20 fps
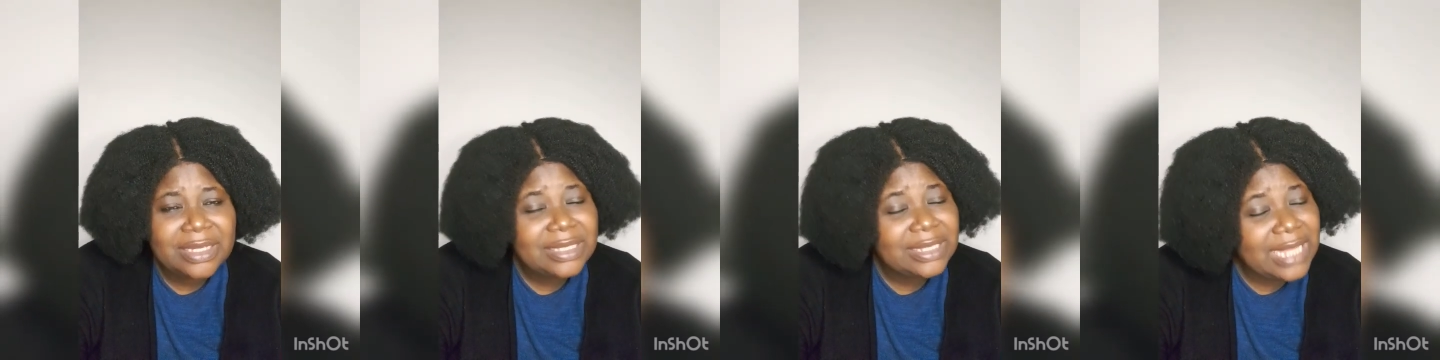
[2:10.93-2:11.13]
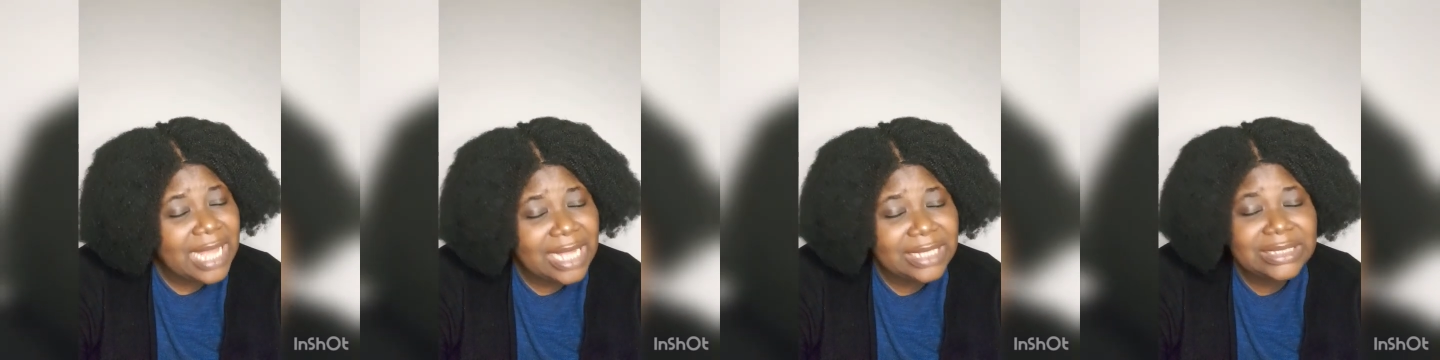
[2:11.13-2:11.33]

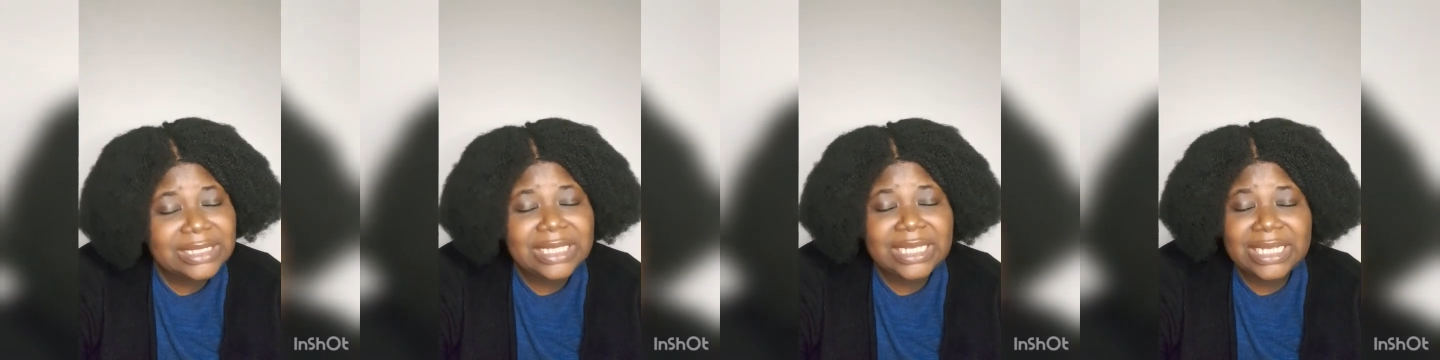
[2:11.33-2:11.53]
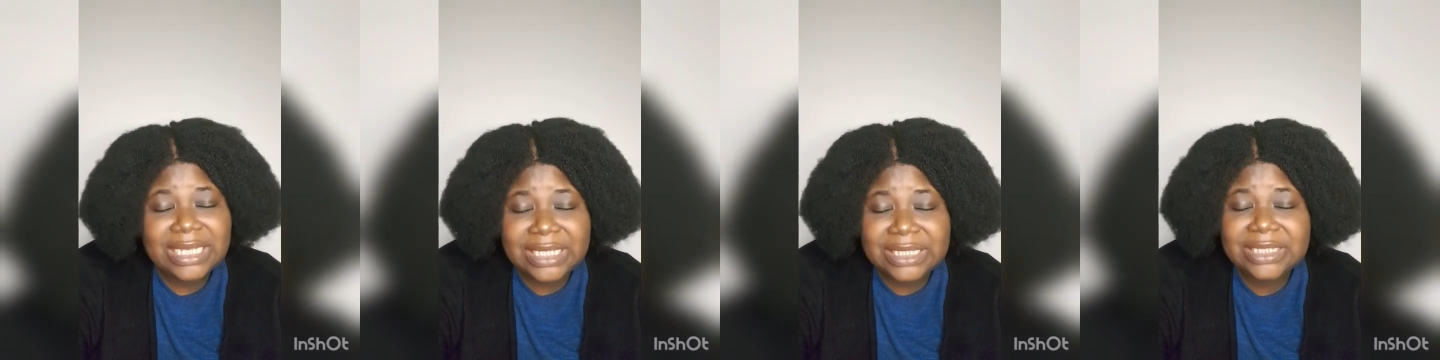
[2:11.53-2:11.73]
that
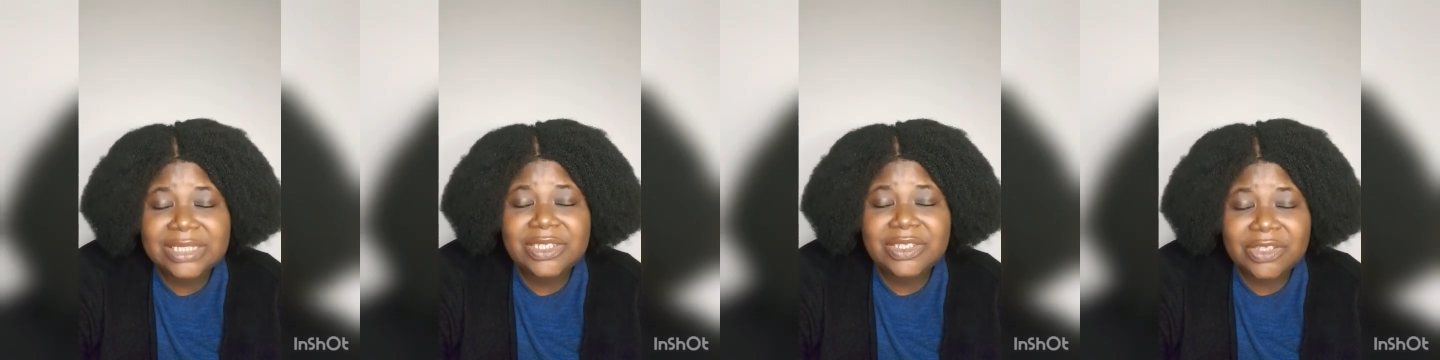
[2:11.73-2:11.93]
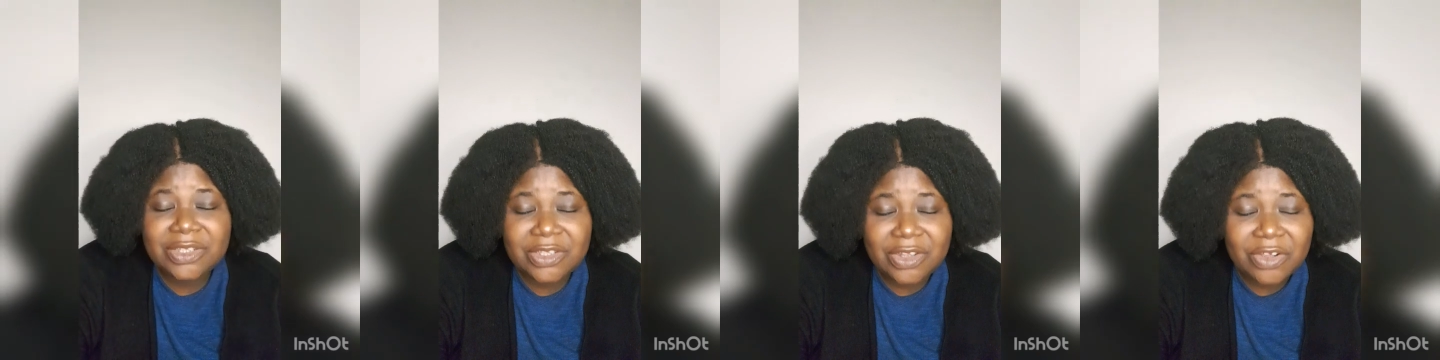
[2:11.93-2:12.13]
is
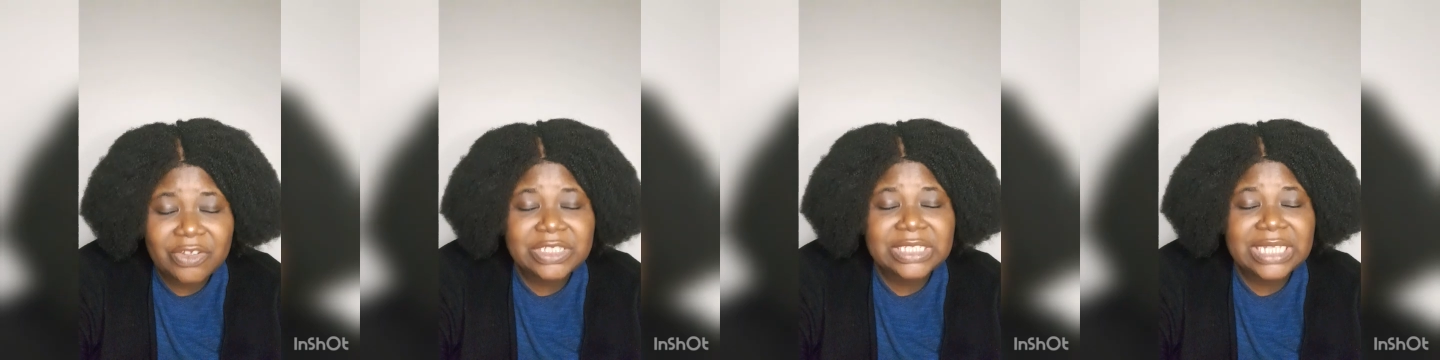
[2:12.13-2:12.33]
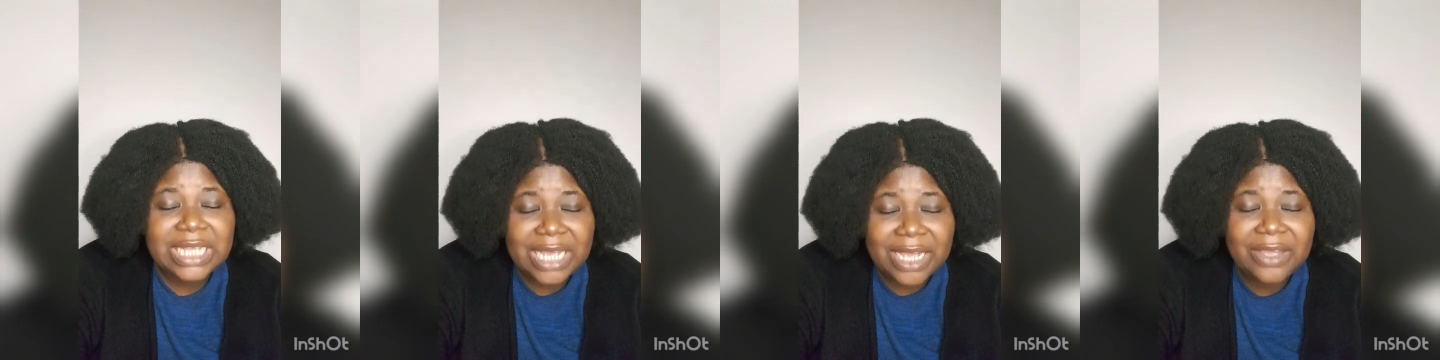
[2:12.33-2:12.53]

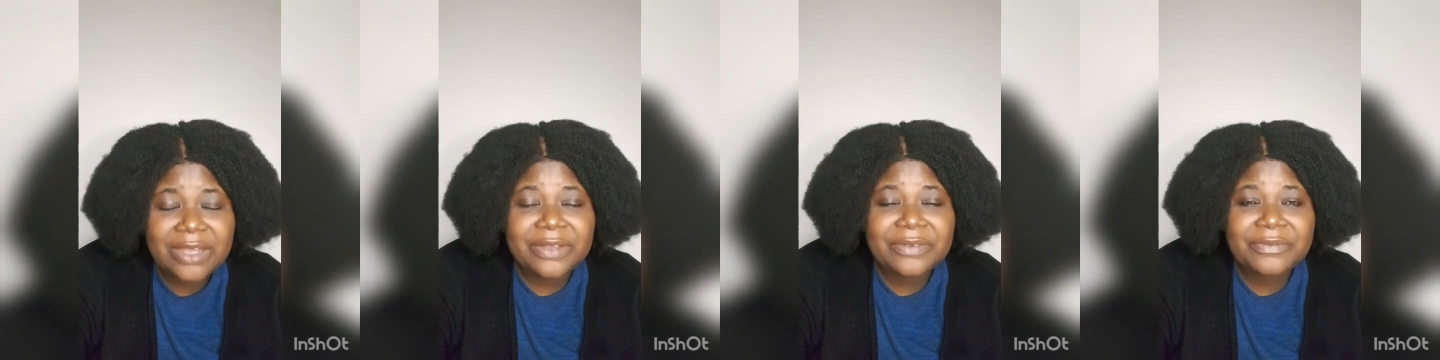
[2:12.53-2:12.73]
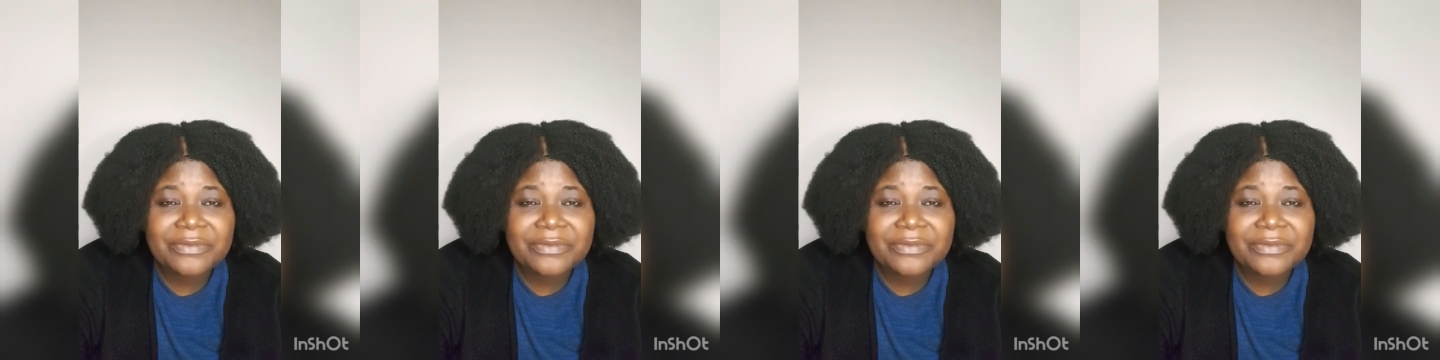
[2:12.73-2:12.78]
not a